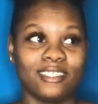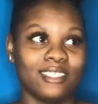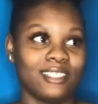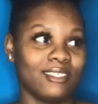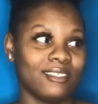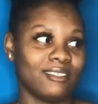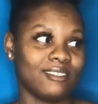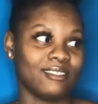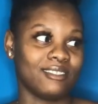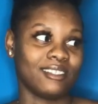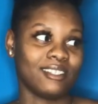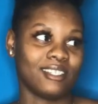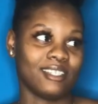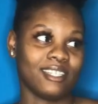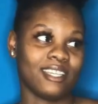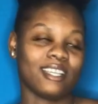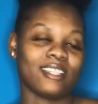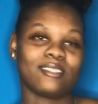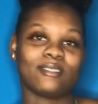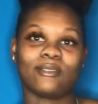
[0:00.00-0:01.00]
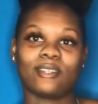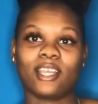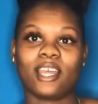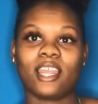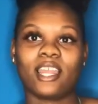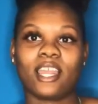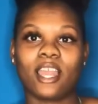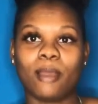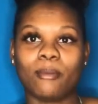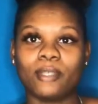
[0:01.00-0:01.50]
So that's what
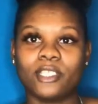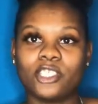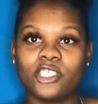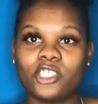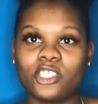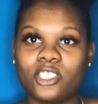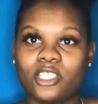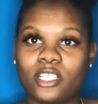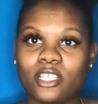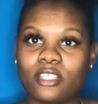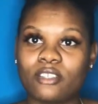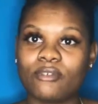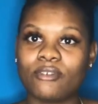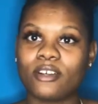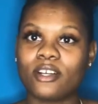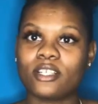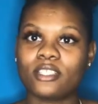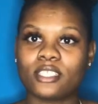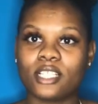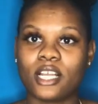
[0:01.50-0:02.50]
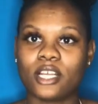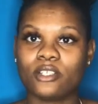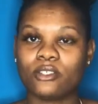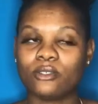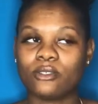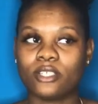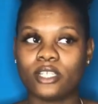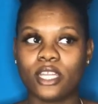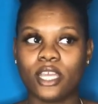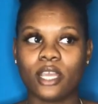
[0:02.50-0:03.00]
kind of got me shook as far as not
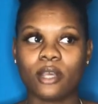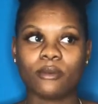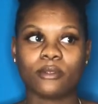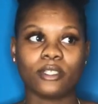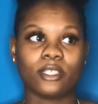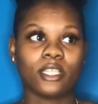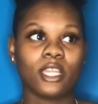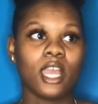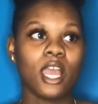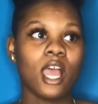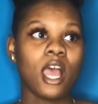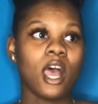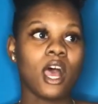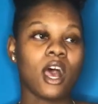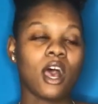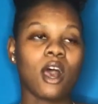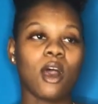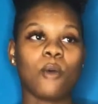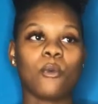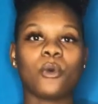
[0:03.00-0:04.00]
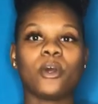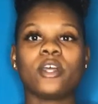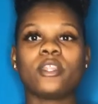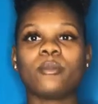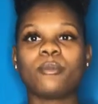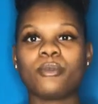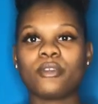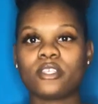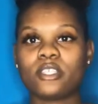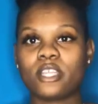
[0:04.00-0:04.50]
doing that one. One
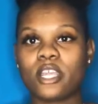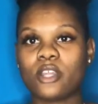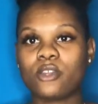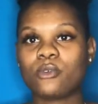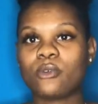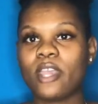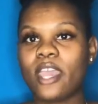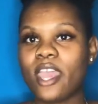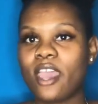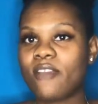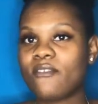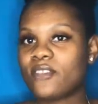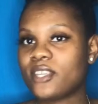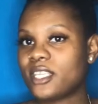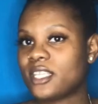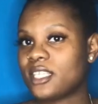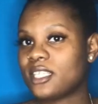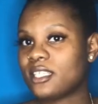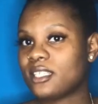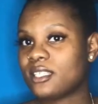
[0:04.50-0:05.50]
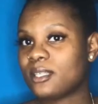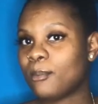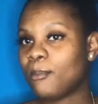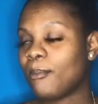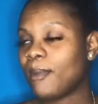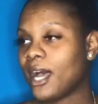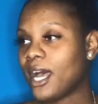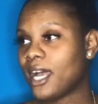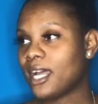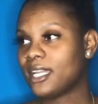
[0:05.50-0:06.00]
other piercing I do have is
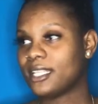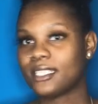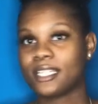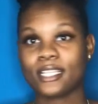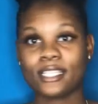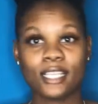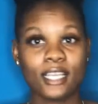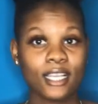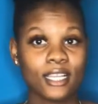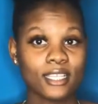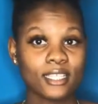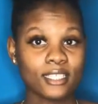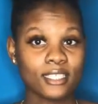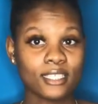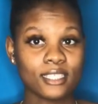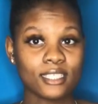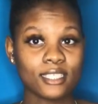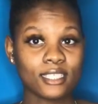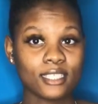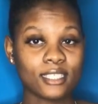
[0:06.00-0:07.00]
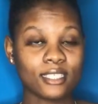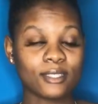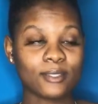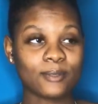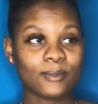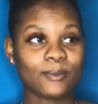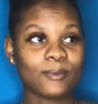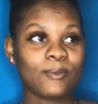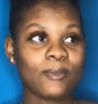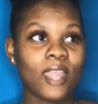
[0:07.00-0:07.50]
my
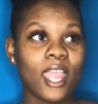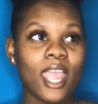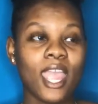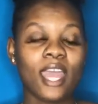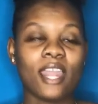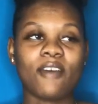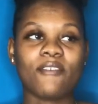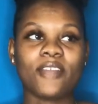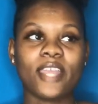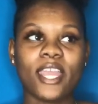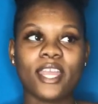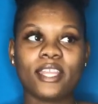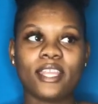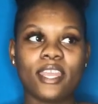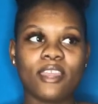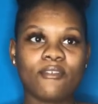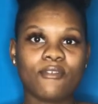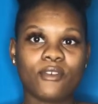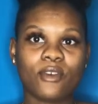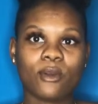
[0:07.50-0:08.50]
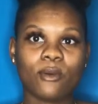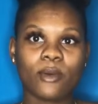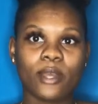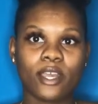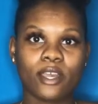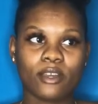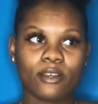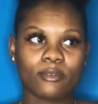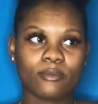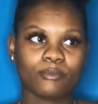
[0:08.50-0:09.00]
tatas, and I've had that for a
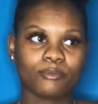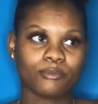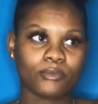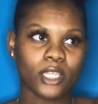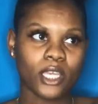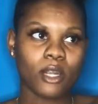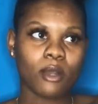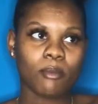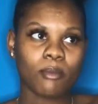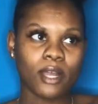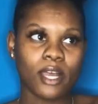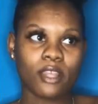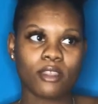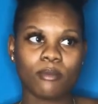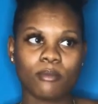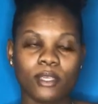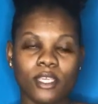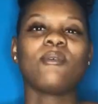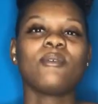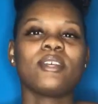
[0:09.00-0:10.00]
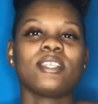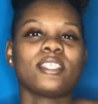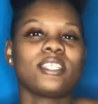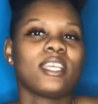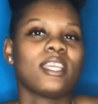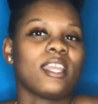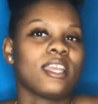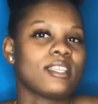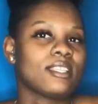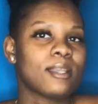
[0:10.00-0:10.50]
while. They don't bother me. I wouldn't
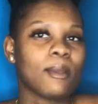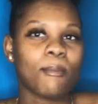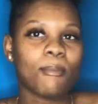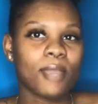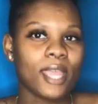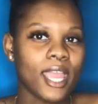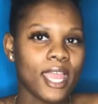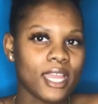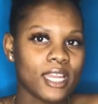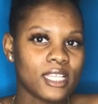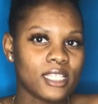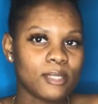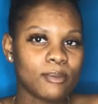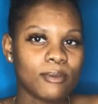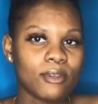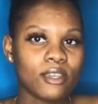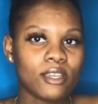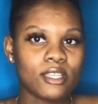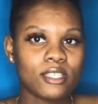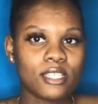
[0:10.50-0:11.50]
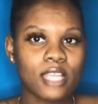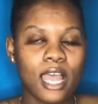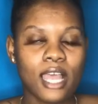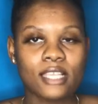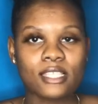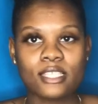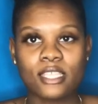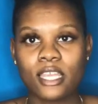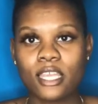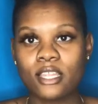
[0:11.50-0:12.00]
say that's a bad experience.
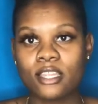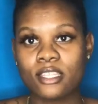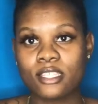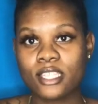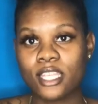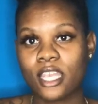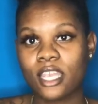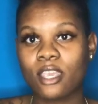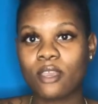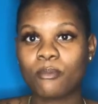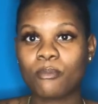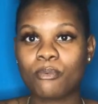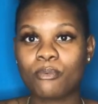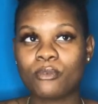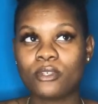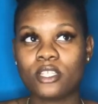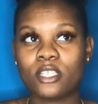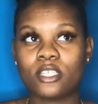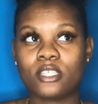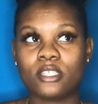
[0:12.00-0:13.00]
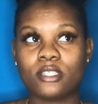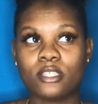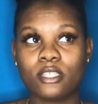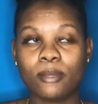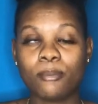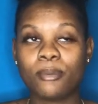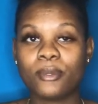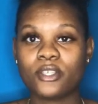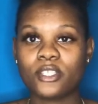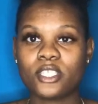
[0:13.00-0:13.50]
I say
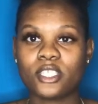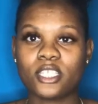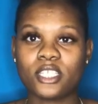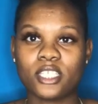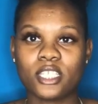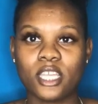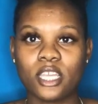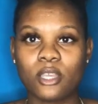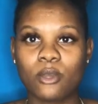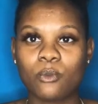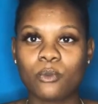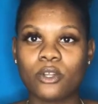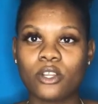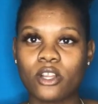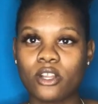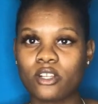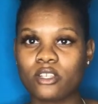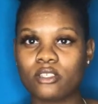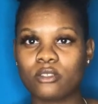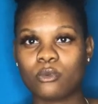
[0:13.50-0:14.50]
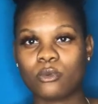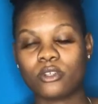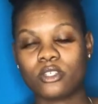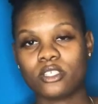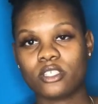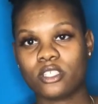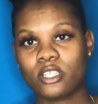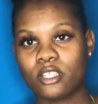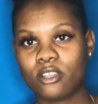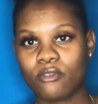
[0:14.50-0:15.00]
them piercing the second one hurts
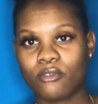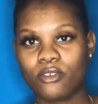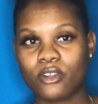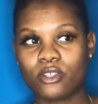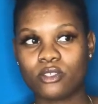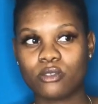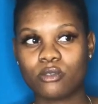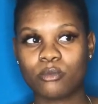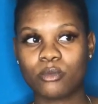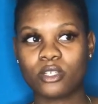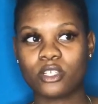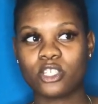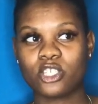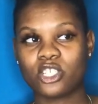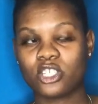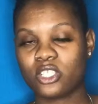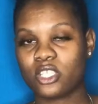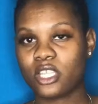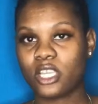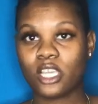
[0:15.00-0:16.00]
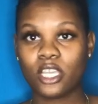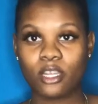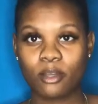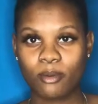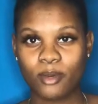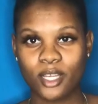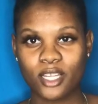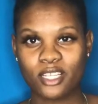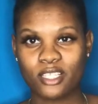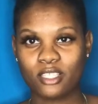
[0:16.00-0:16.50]
worse than the first one because you're thinking
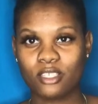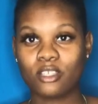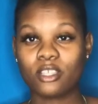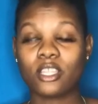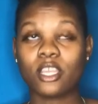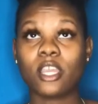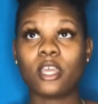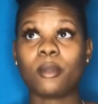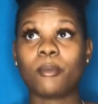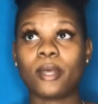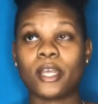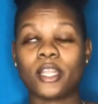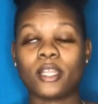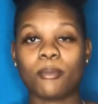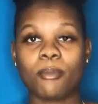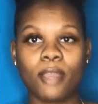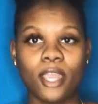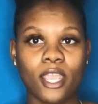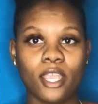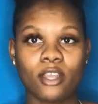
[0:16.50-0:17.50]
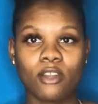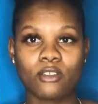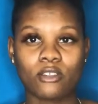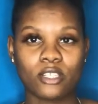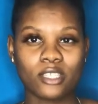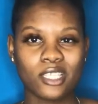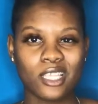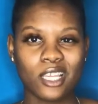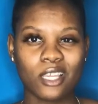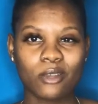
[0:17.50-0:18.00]
about the pain on
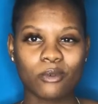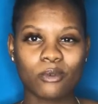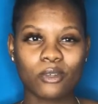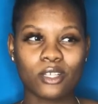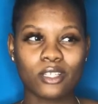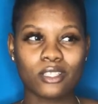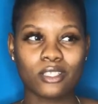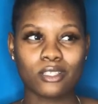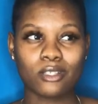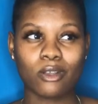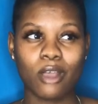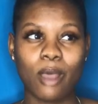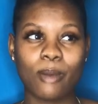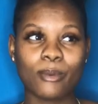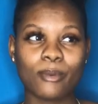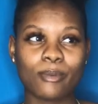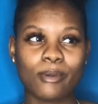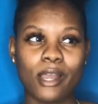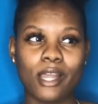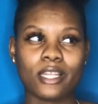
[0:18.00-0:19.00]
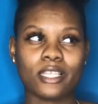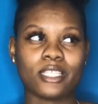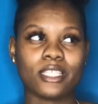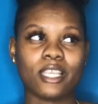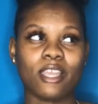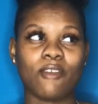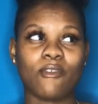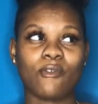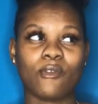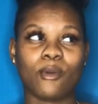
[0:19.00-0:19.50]
the second one. So I would probably
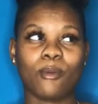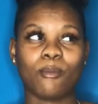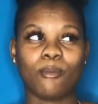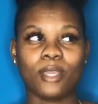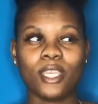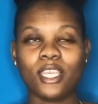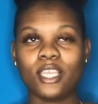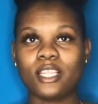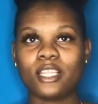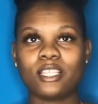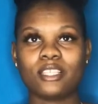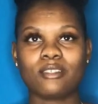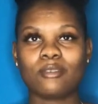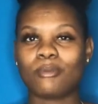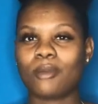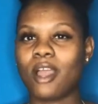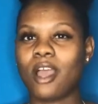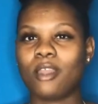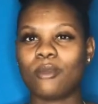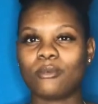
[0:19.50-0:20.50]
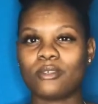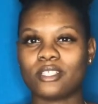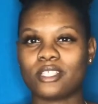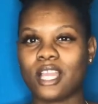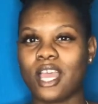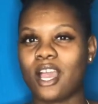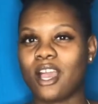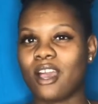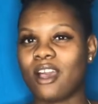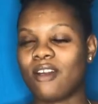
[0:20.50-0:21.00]
say for me, this probably was
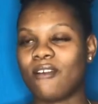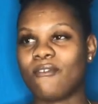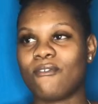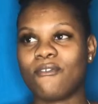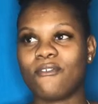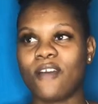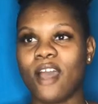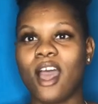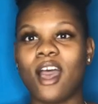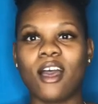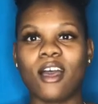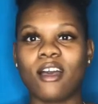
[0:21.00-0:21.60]
like a 5.